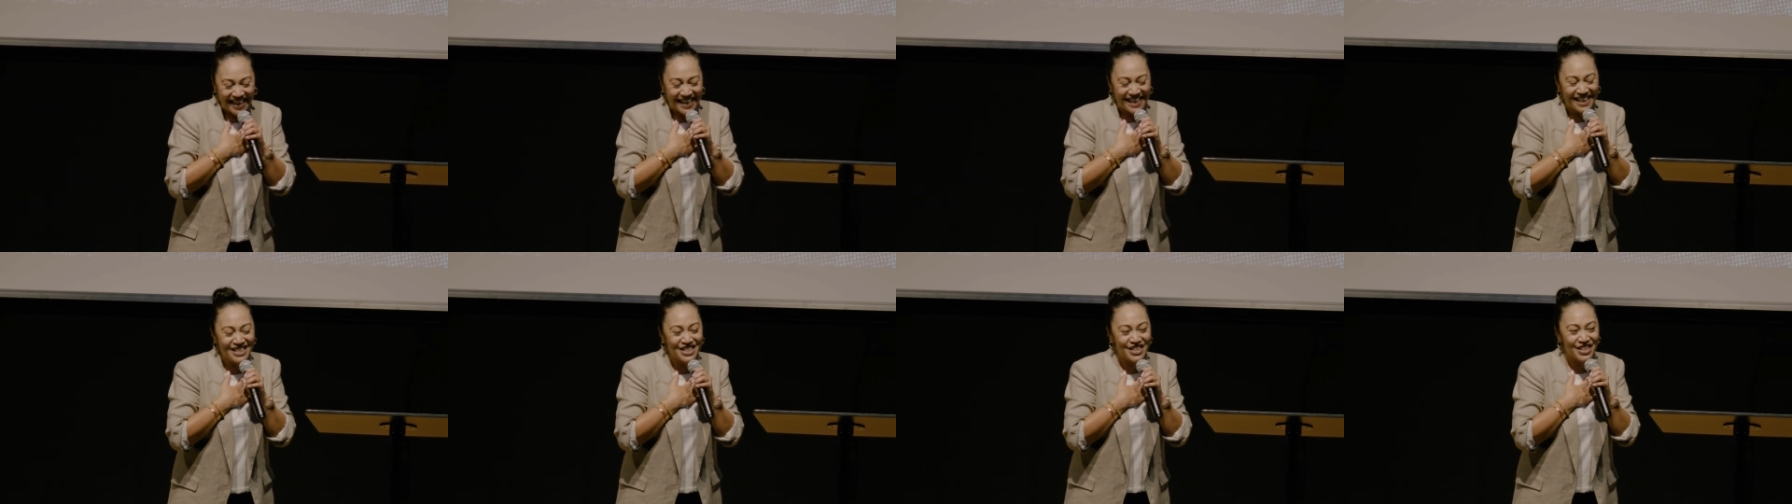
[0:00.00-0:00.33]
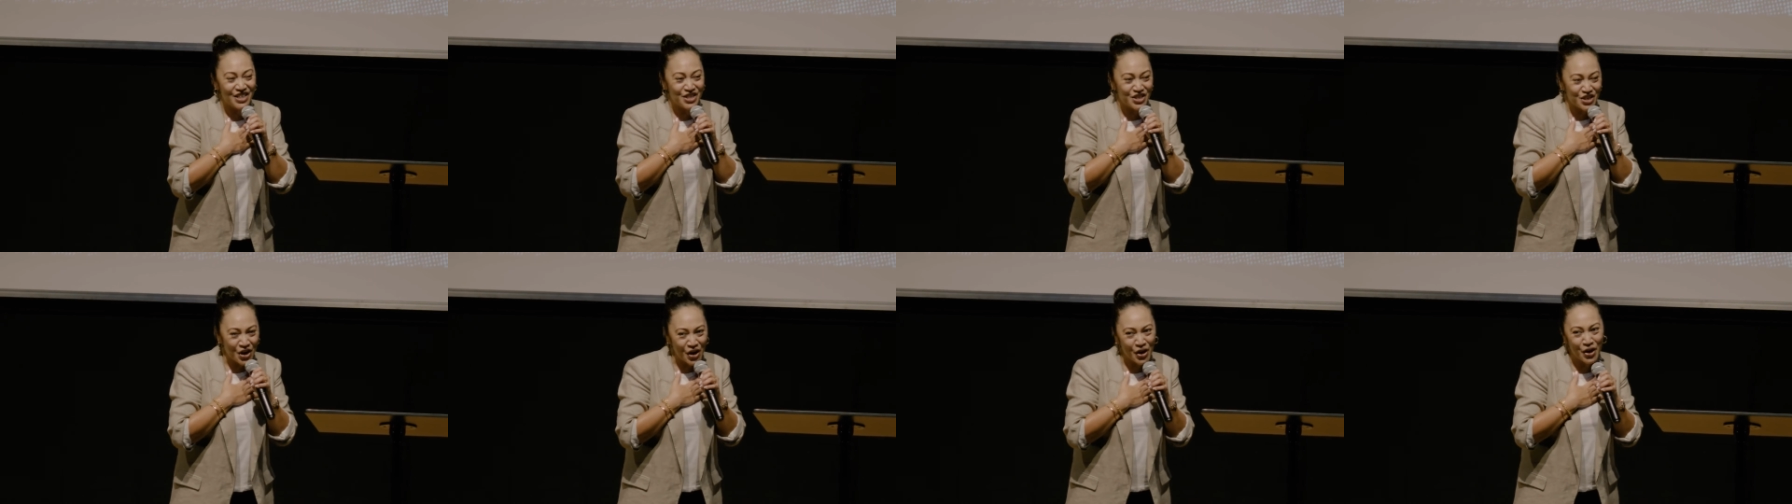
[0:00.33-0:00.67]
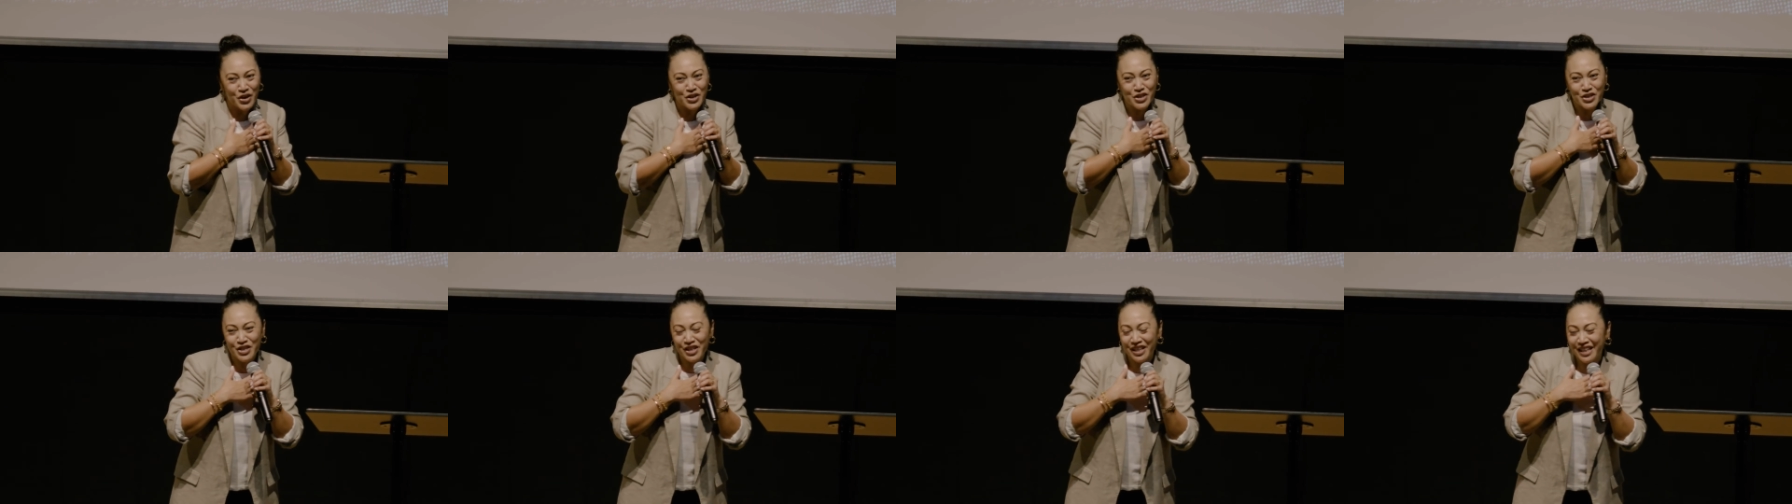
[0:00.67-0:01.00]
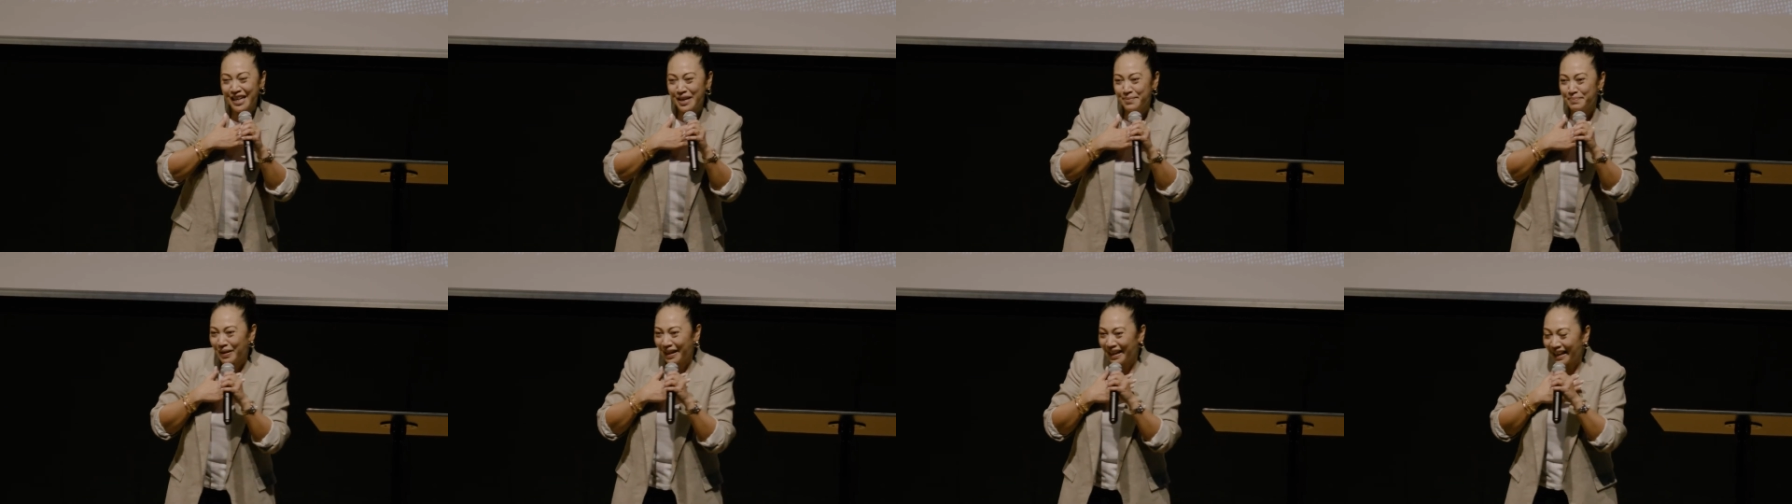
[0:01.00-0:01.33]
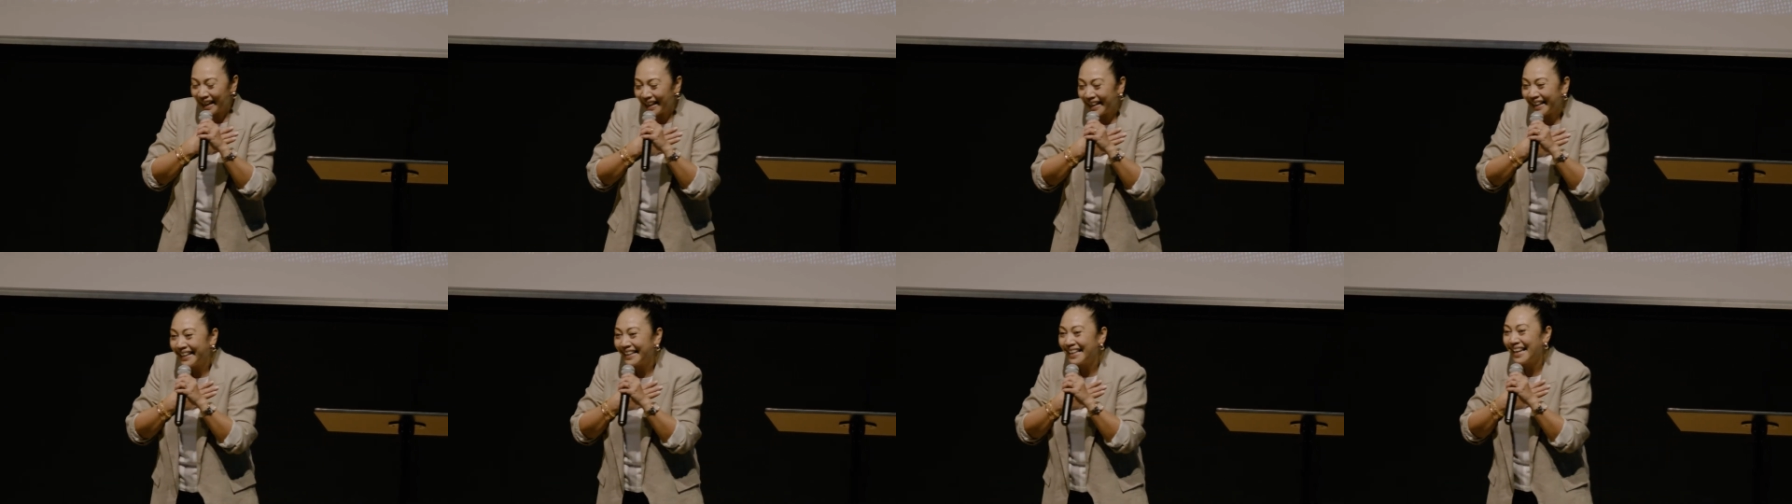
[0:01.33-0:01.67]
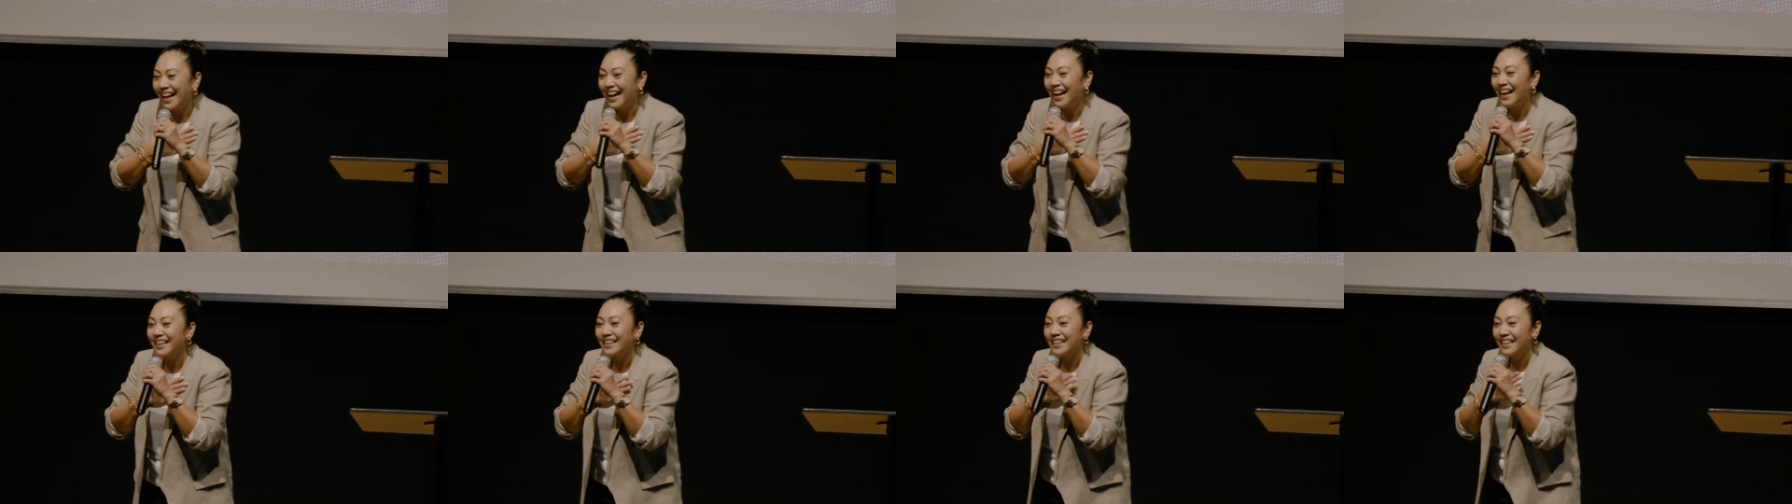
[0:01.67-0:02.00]
She chose to keep a clean
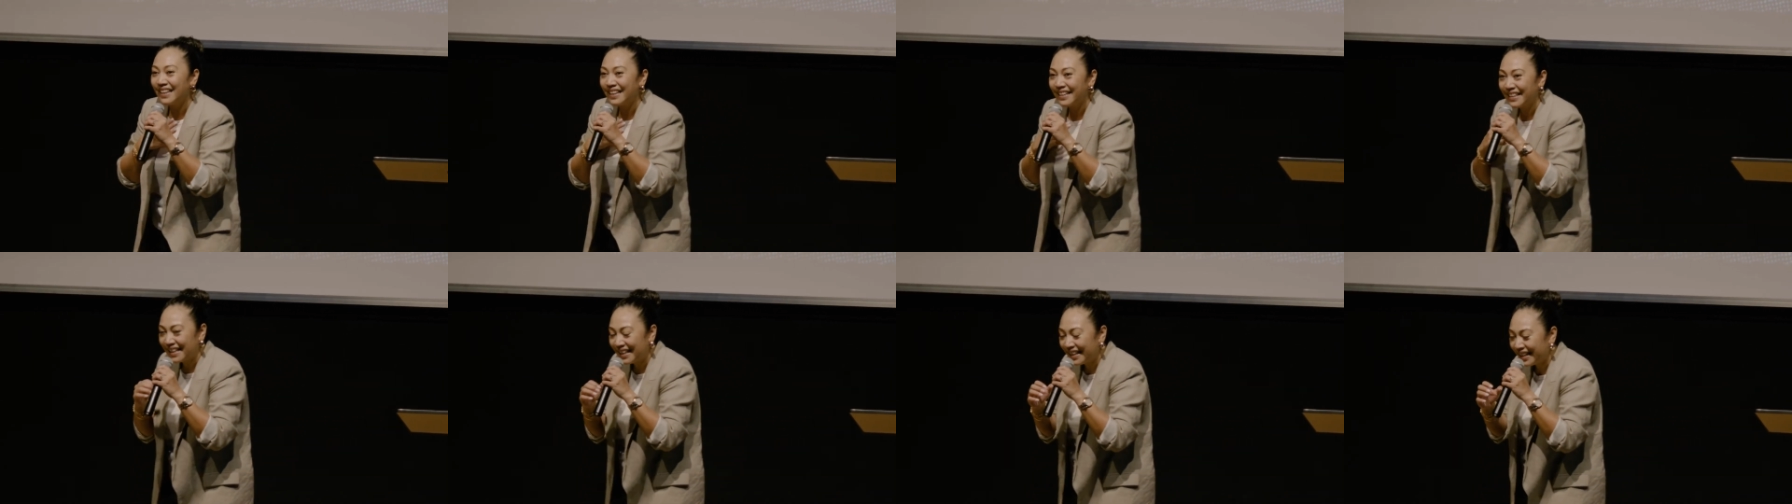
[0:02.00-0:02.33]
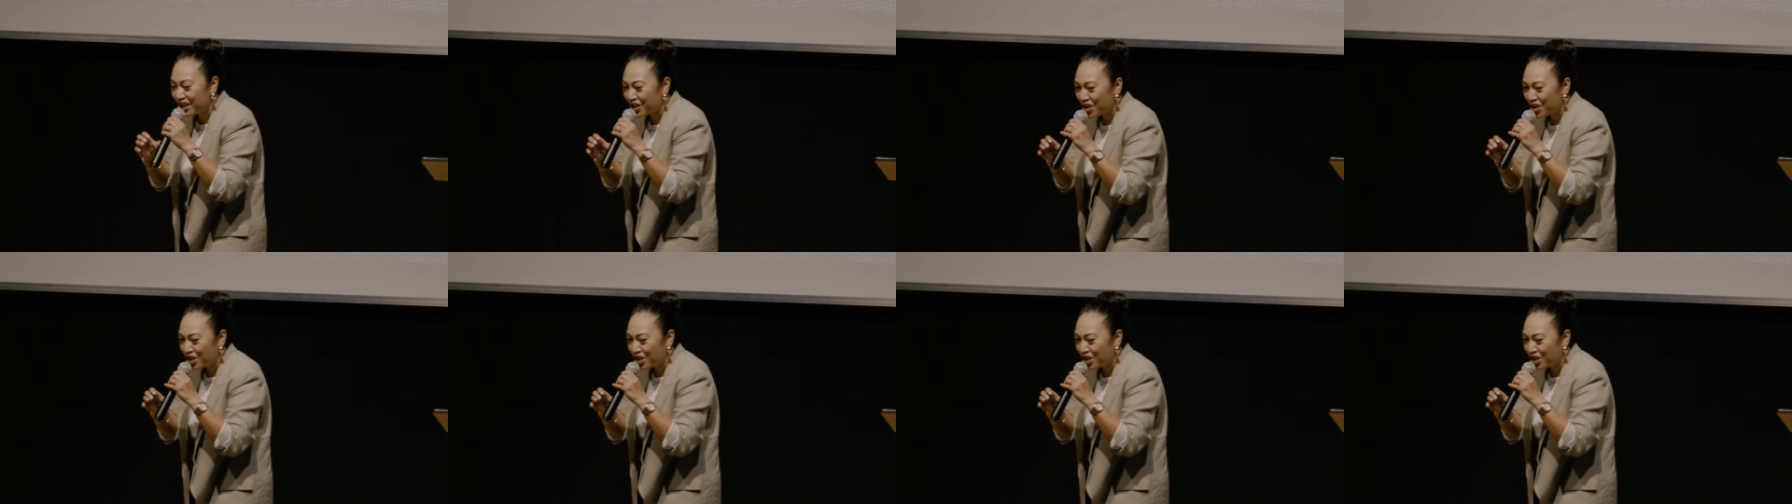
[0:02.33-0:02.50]
heart and a clean